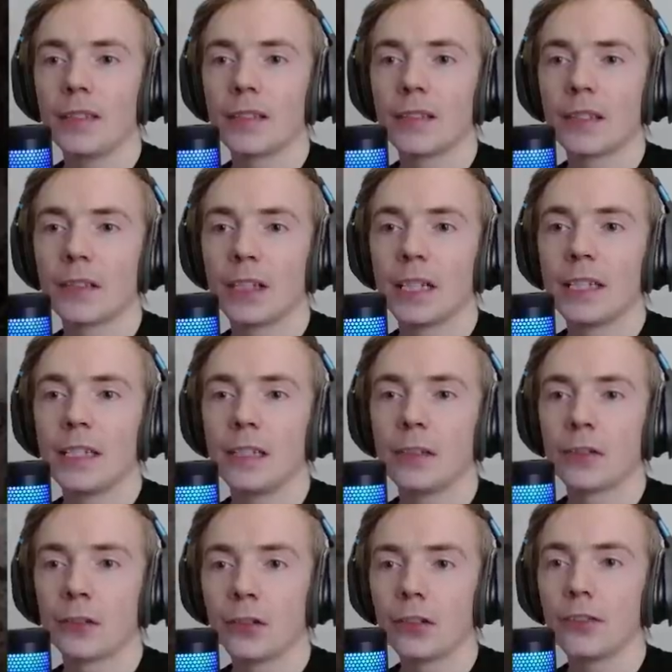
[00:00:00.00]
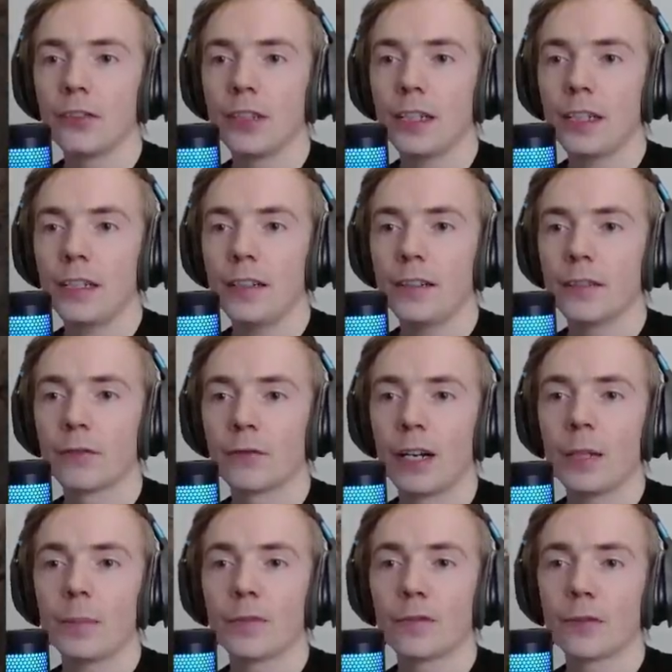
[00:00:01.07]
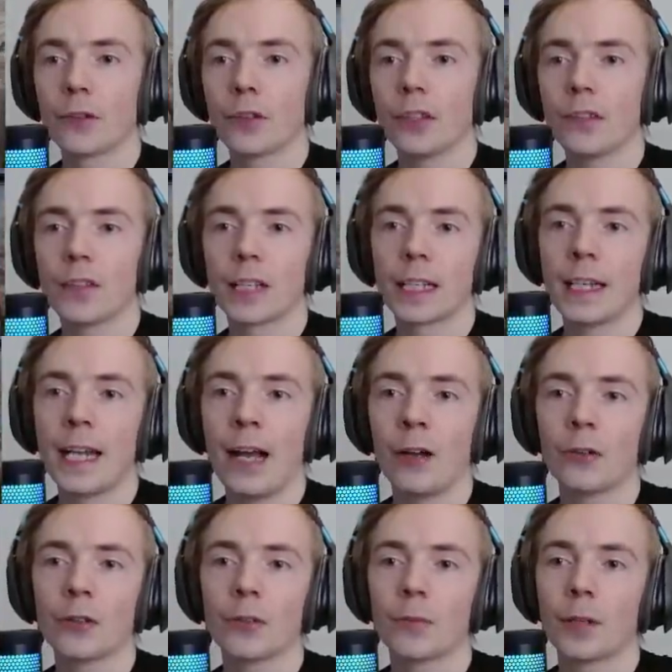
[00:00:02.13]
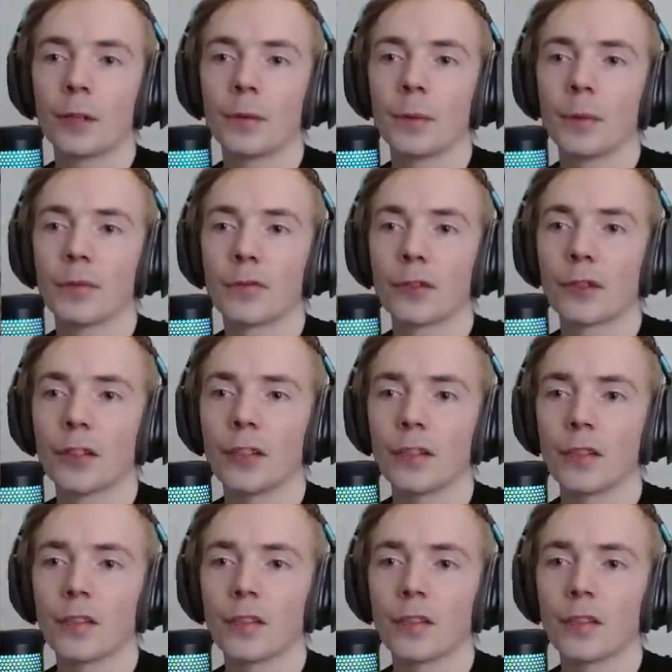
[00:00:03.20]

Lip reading: tier 18 earlier today, right before this, like an hour probably before this,